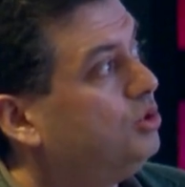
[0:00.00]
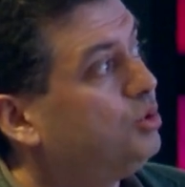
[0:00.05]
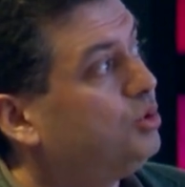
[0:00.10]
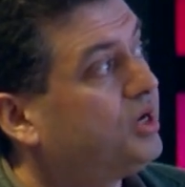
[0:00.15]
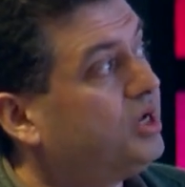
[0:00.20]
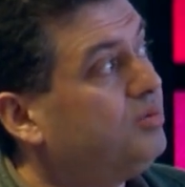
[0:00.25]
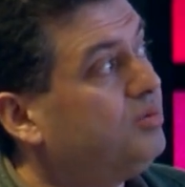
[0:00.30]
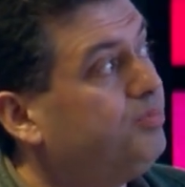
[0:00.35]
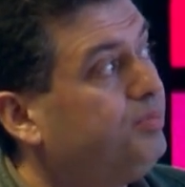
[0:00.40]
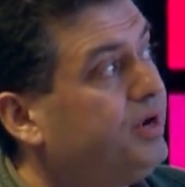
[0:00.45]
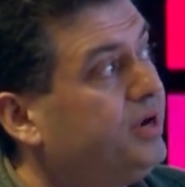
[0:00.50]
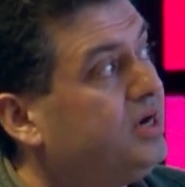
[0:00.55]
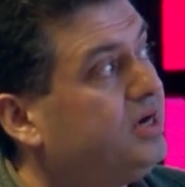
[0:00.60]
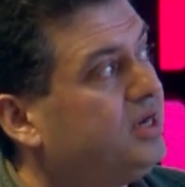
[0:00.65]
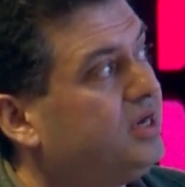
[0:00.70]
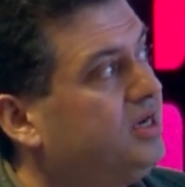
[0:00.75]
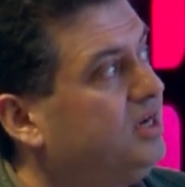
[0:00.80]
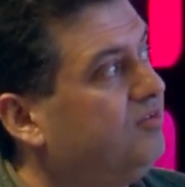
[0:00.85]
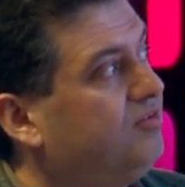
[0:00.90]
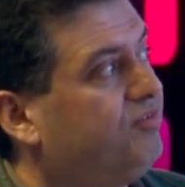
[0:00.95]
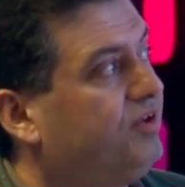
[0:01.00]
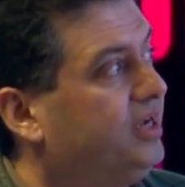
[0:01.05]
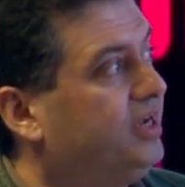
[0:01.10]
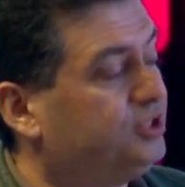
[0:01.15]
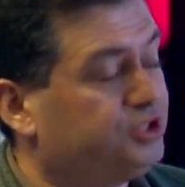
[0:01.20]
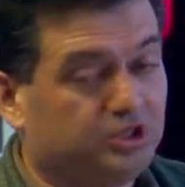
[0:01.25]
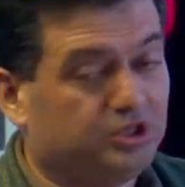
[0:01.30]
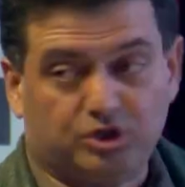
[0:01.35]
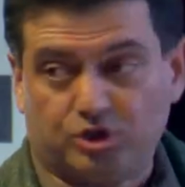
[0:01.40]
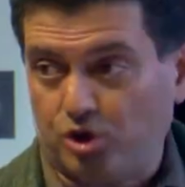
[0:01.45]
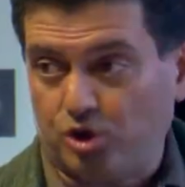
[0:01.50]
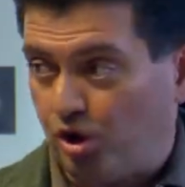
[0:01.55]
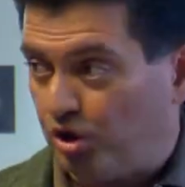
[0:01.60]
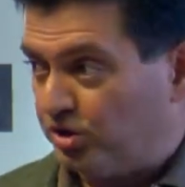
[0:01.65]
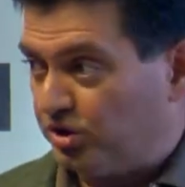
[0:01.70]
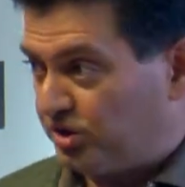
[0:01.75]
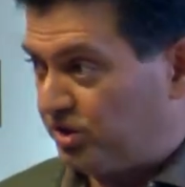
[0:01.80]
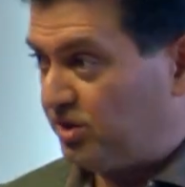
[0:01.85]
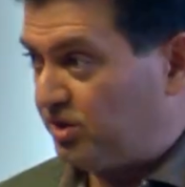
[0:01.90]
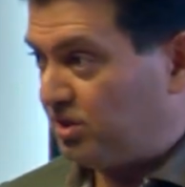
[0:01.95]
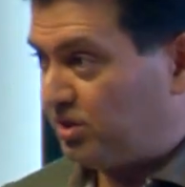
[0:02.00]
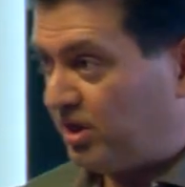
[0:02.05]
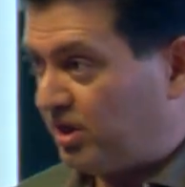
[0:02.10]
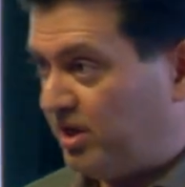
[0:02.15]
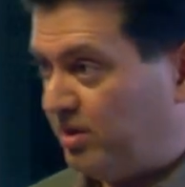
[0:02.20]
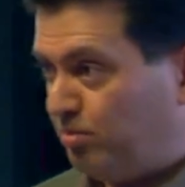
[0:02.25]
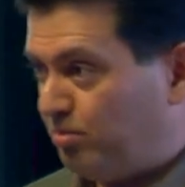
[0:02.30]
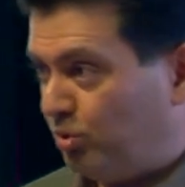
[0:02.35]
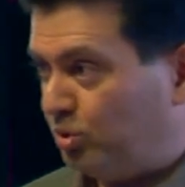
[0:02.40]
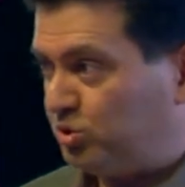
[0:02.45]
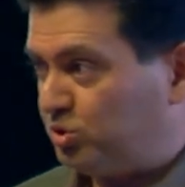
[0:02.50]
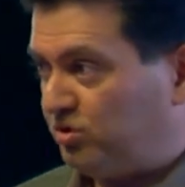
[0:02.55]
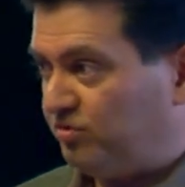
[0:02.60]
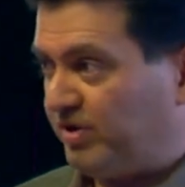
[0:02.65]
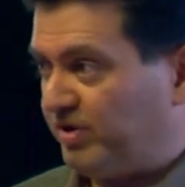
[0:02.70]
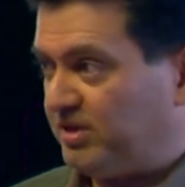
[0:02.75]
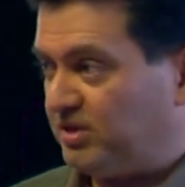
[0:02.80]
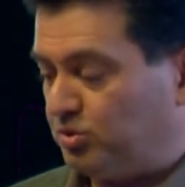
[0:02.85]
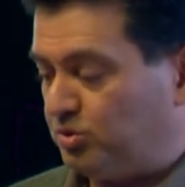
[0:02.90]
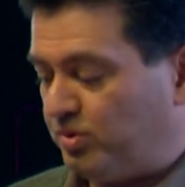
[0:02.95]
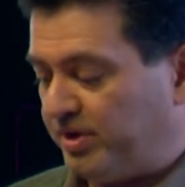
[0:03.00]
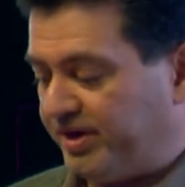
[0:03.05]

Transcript: can build an inflation clause. Okay? Most of us who are